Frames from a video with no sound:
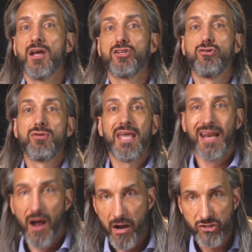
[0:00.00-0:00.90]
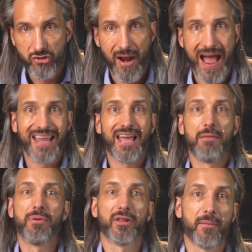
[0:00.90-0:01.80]
to get on track
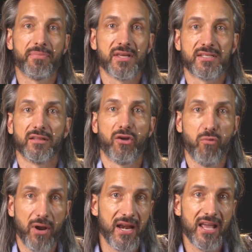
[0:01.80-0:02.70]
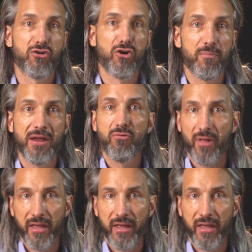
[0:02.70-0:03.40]
and build up this liquidity could be really